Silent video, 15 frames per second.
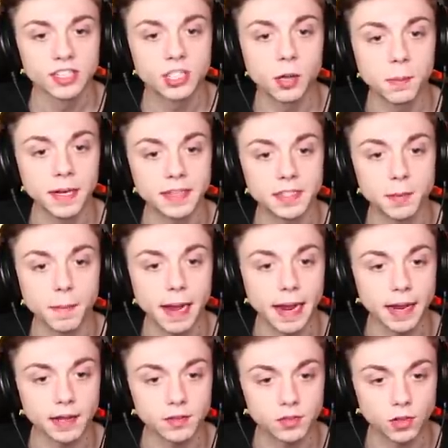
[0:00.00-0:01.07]
to meet
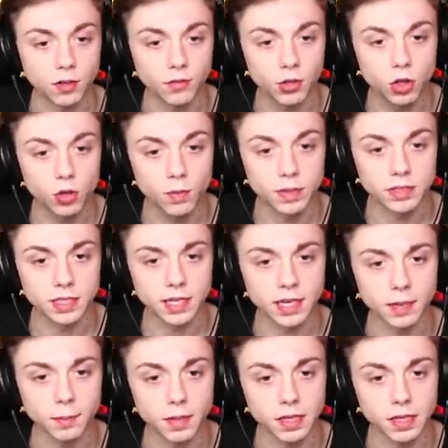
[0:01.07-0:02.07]
demands of humans eating